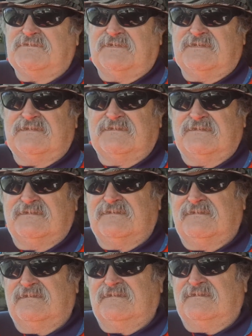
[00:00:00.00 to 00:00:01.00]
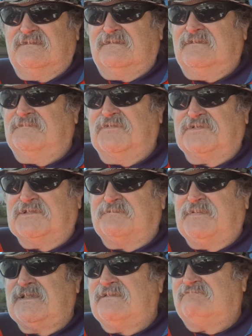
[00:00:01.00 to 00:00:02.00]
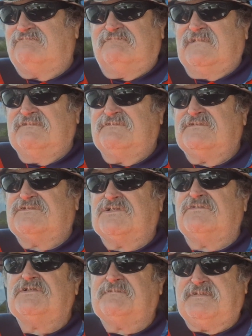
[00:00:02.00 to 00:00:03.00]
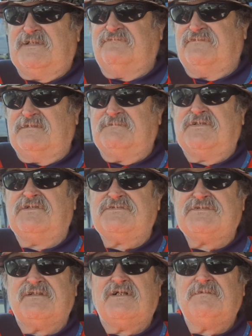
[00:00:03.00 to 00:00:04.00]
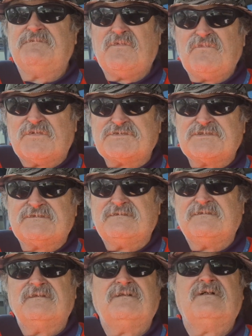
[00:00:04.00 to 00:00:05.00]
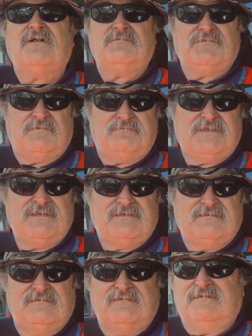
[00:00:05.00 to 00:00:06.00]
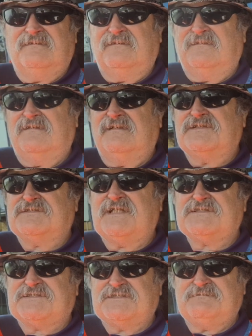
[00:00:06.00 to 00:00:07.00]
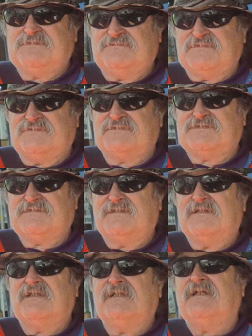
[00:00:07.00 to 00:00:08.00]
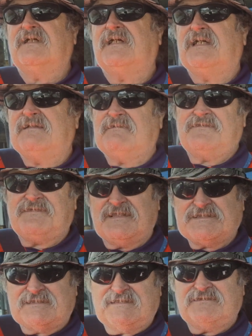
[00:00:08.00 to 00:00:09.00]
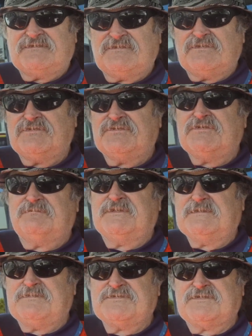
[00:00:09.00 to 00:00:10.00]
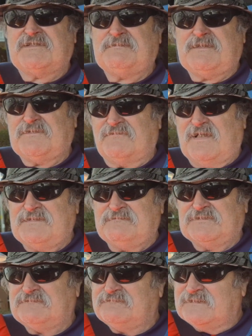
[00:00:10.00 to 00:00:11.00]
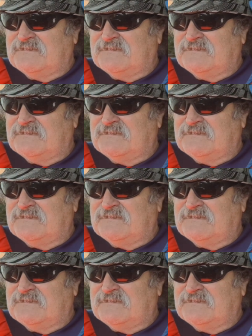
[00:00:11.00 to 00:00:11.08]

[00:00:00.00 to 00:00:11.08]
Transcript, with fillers: way. I'm not going to pay even two hundred pound fine because I'm not watching. I'm not paying. It's that simple, folks. Anyway, thanks again to all the new people. Sorry about the rant, but